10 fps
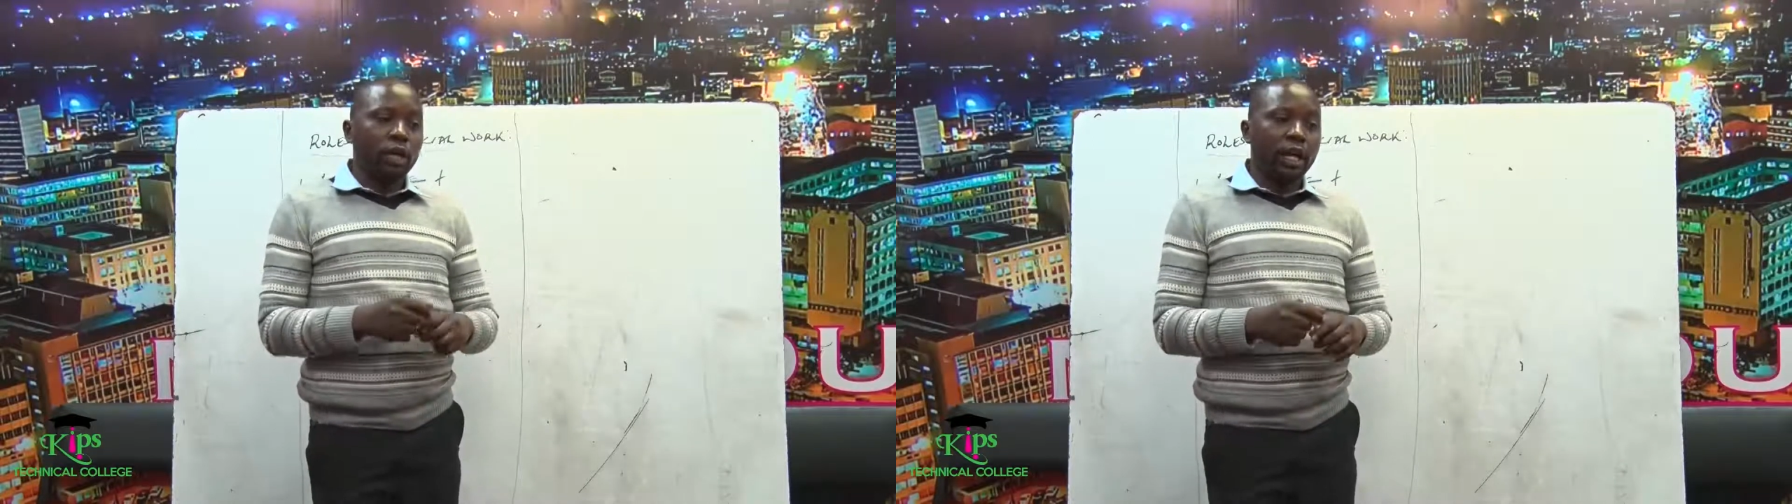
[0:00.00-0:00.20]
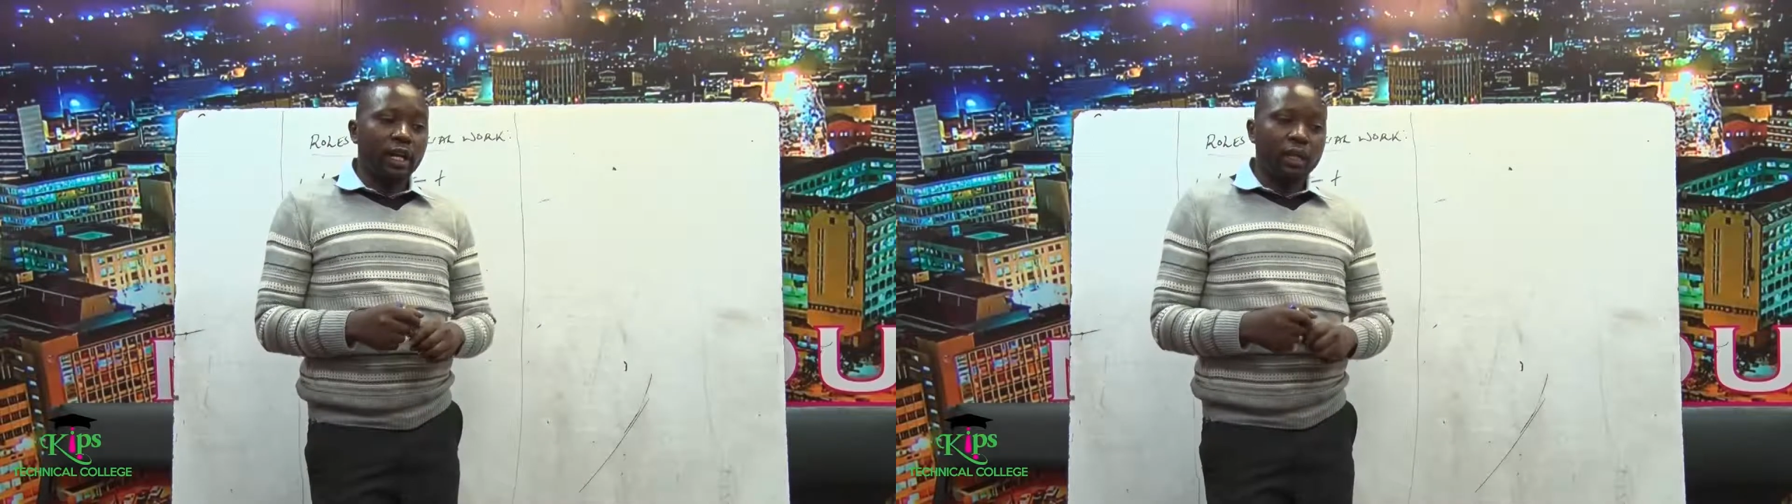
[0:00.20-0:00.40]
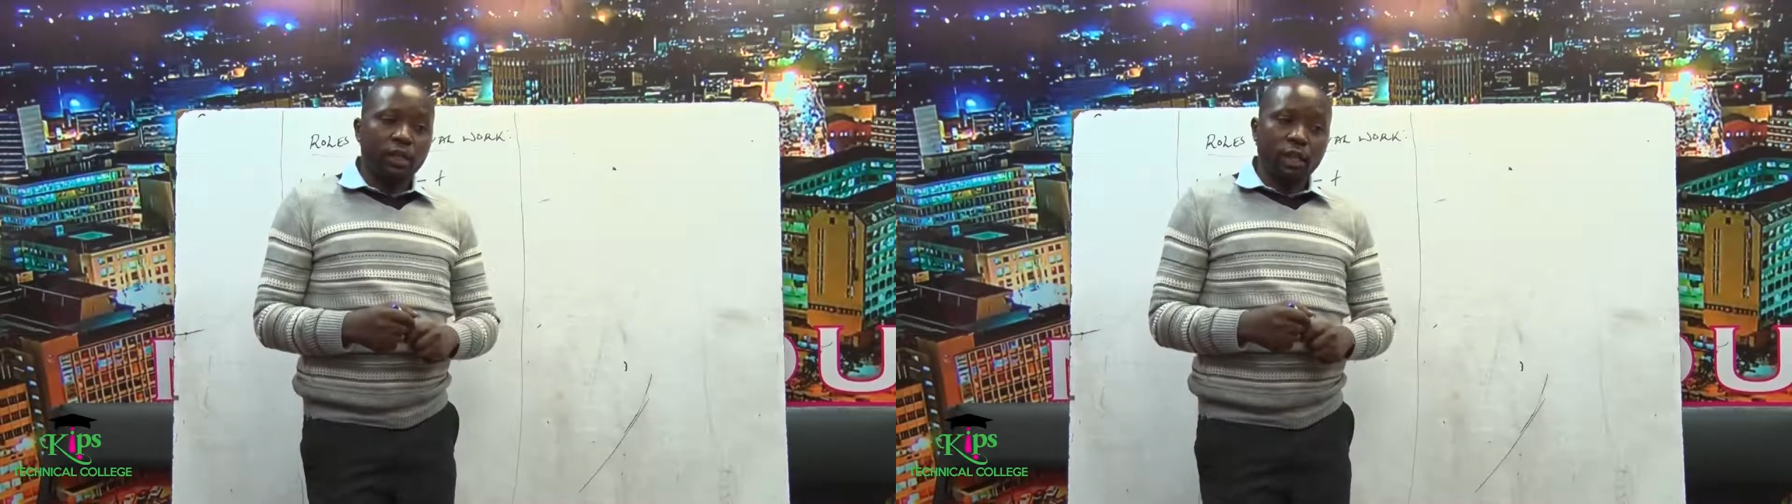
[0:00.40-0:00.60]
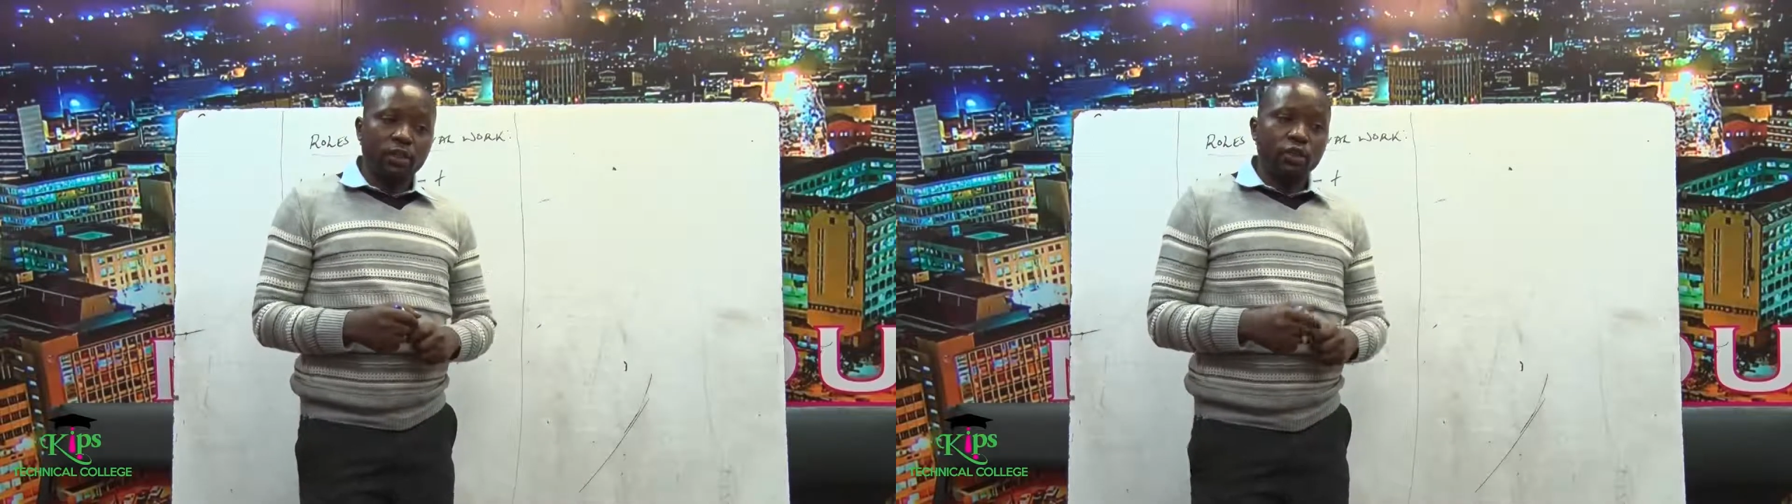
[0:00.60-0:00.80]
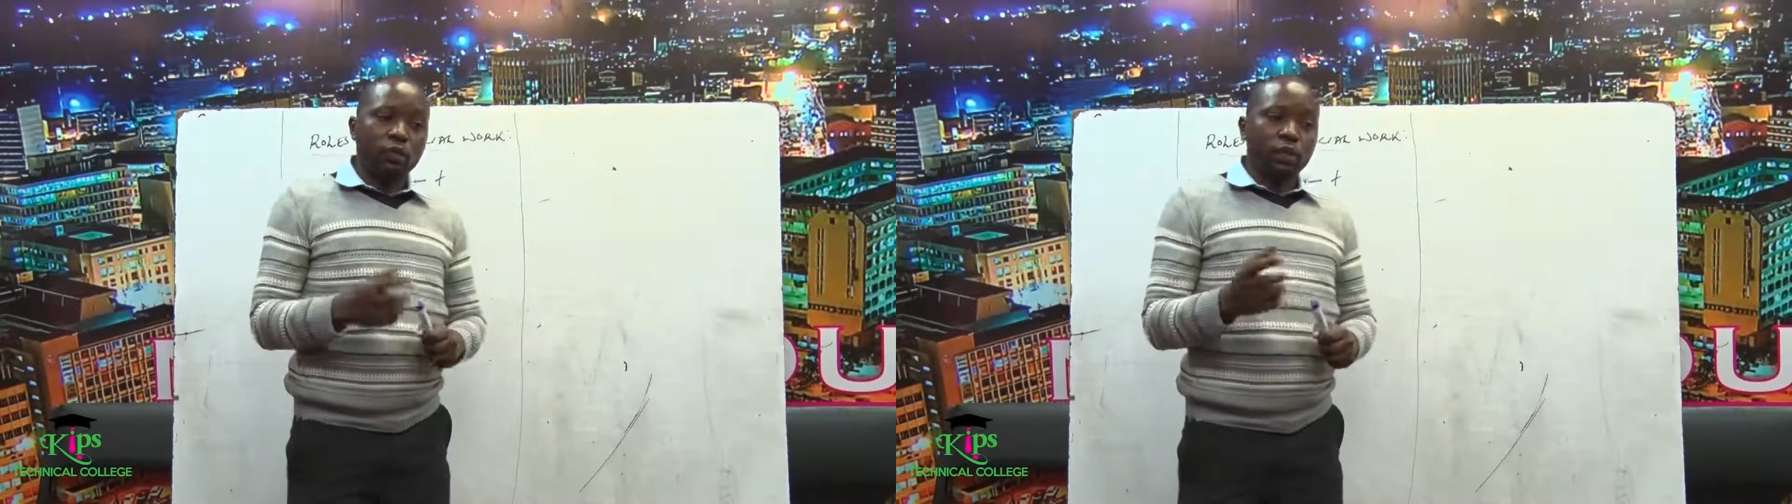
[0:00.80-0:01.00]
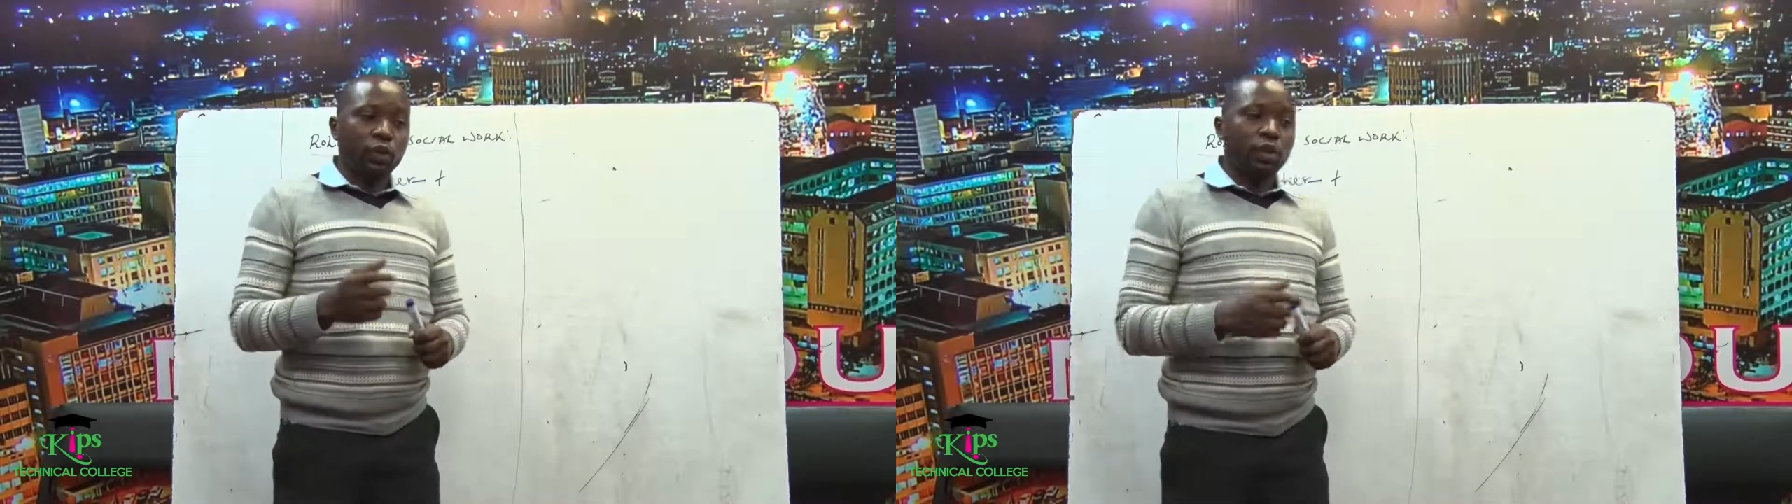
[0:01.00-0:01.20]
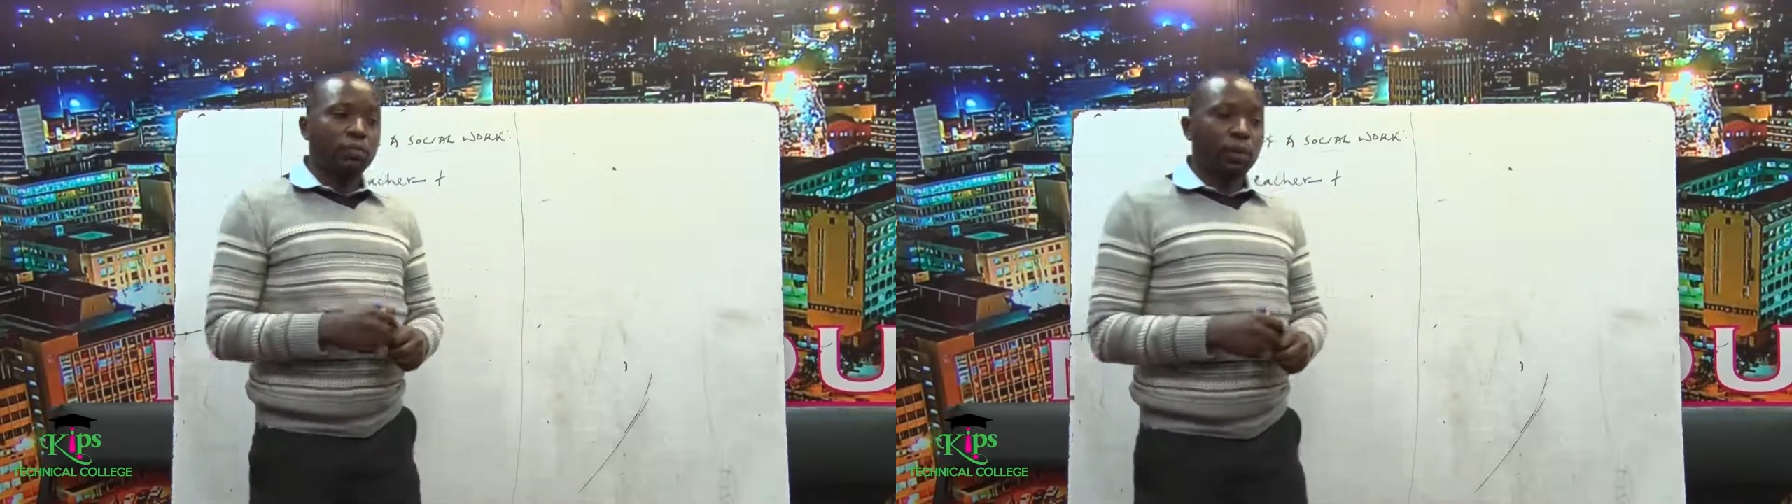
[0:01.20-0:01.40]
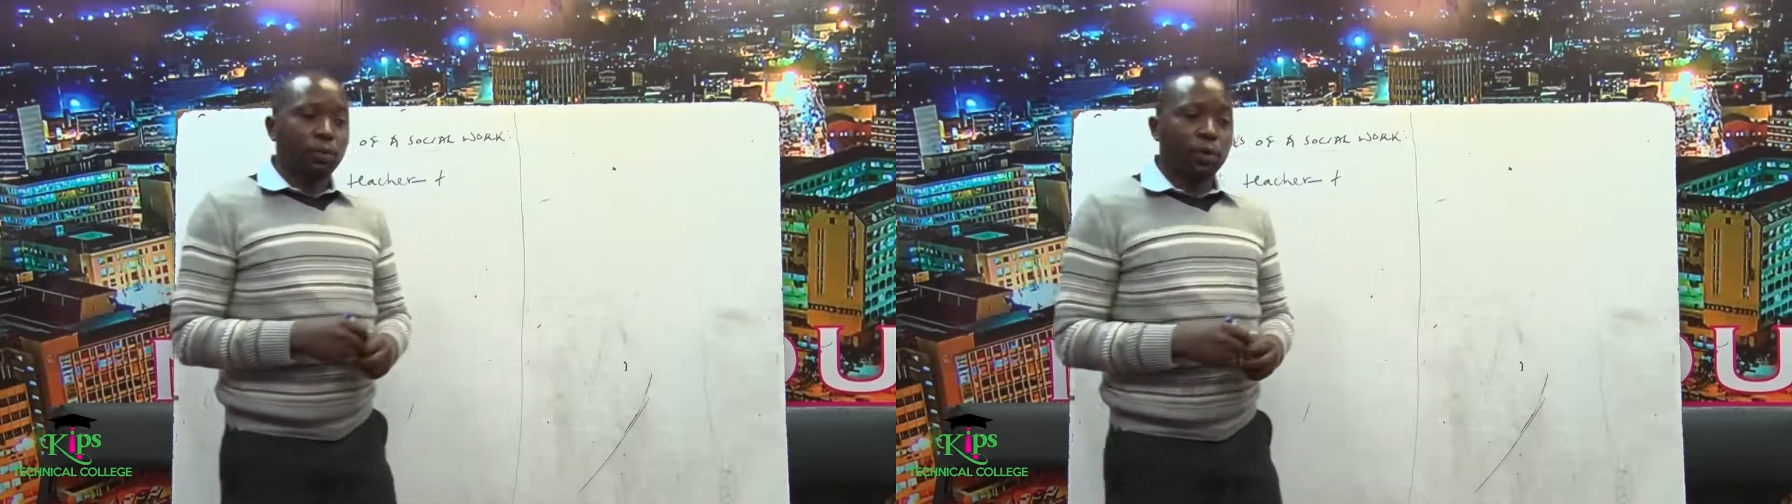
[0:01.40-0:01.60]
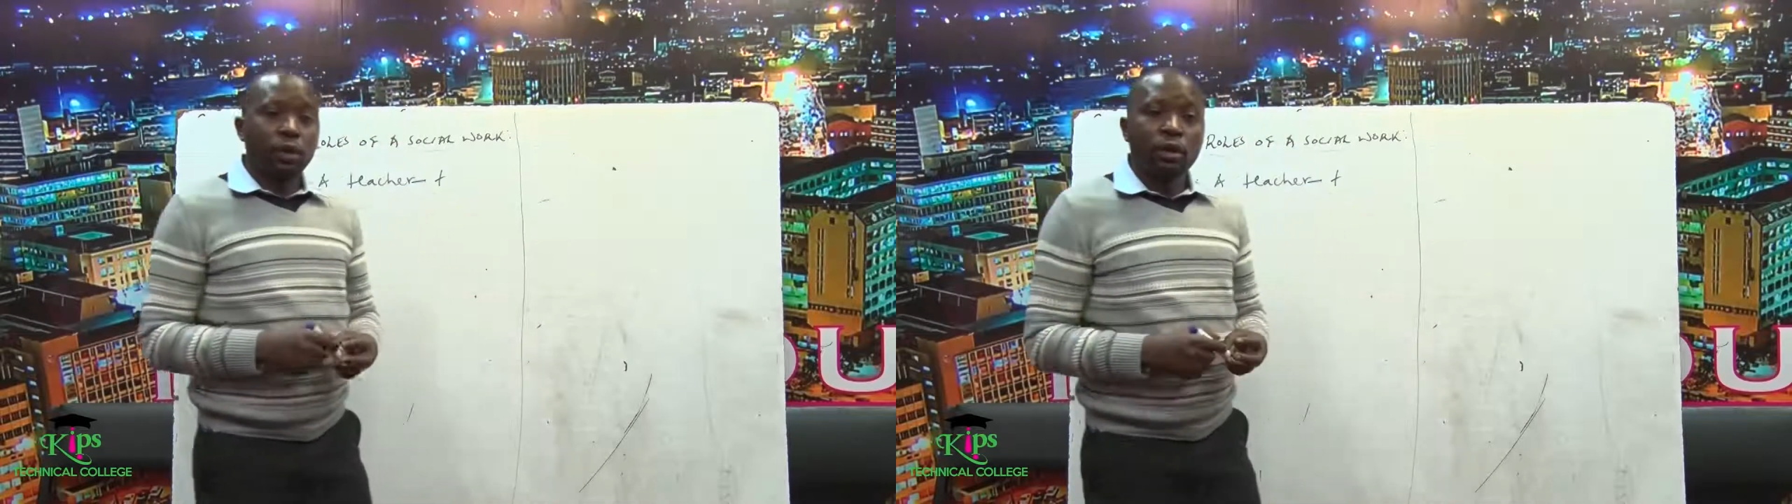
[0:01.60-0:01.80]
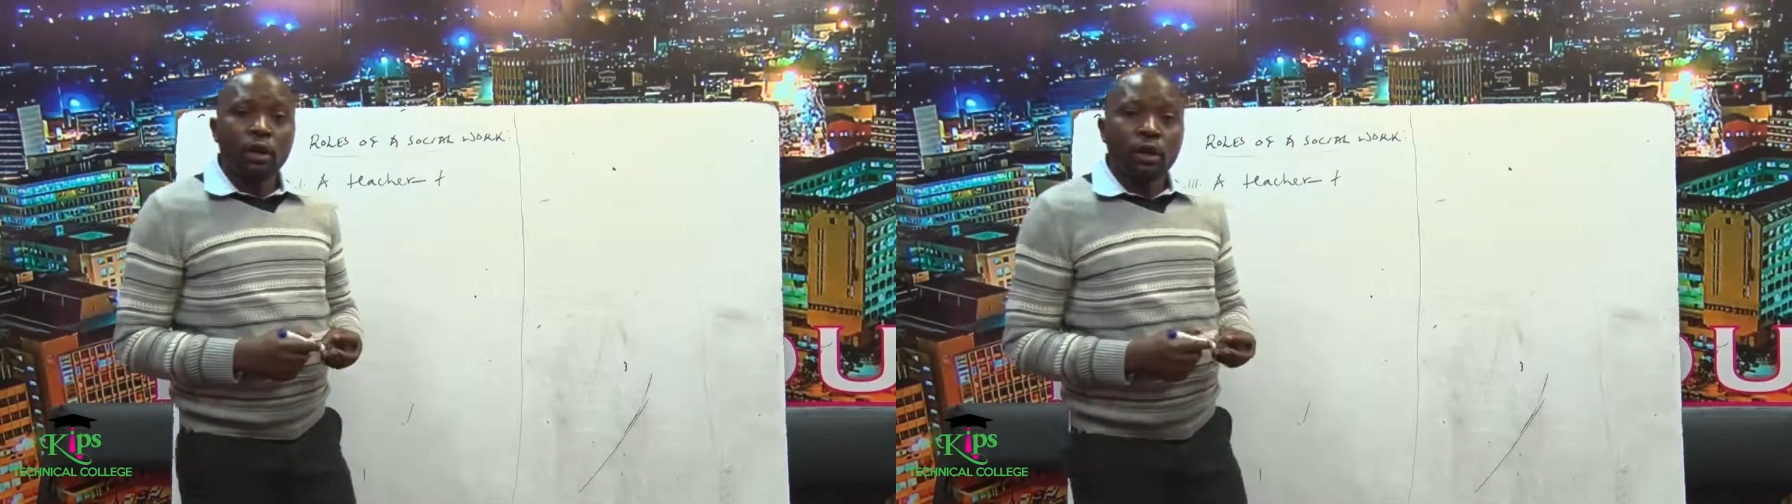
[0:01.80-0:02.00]
linkage between people
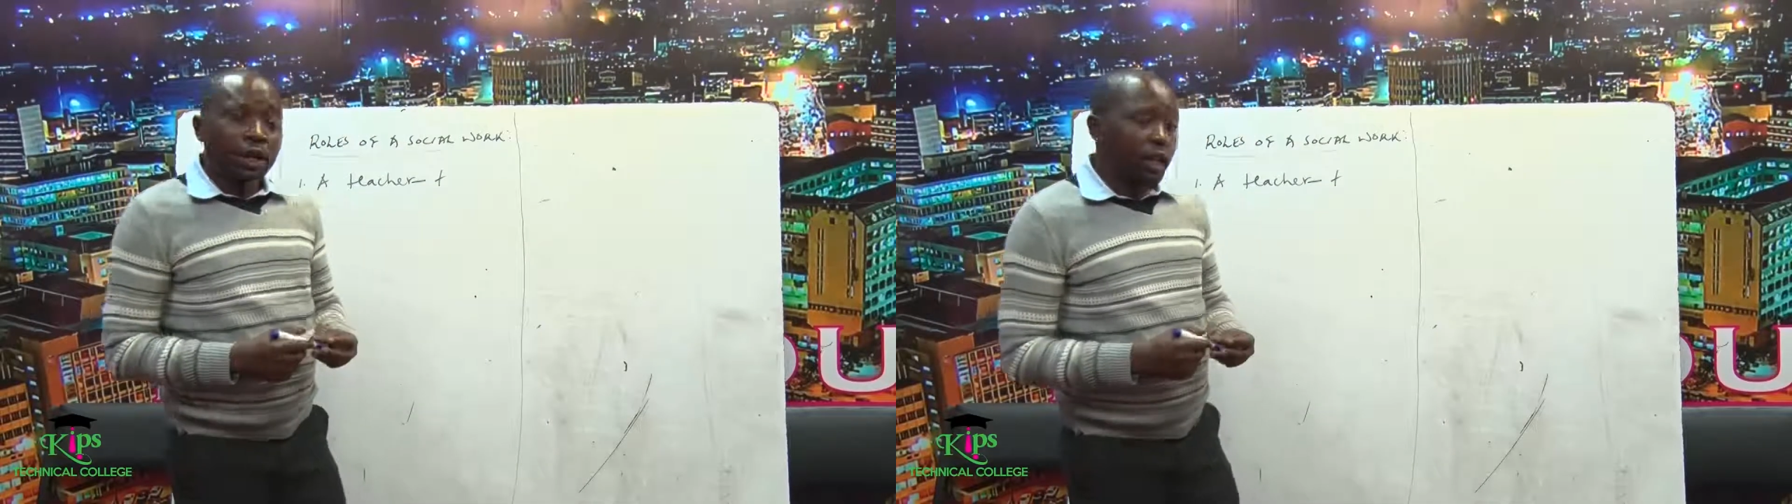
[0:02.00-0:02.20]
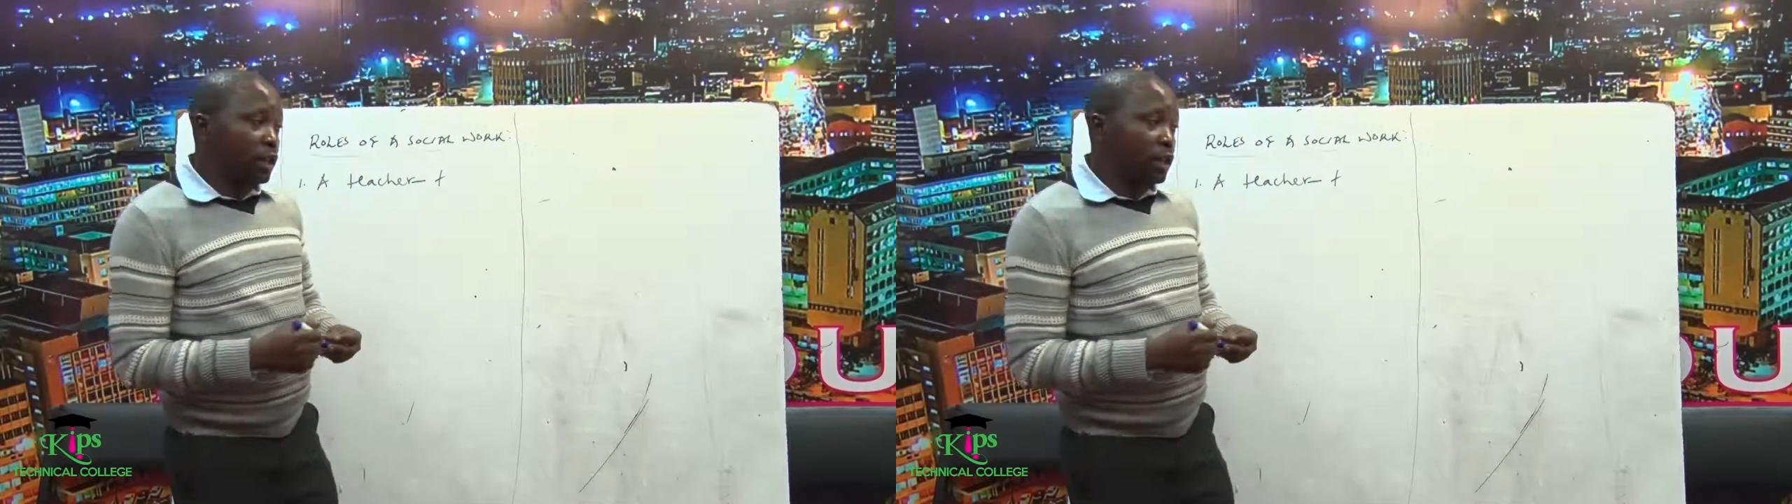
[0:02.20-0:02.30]
and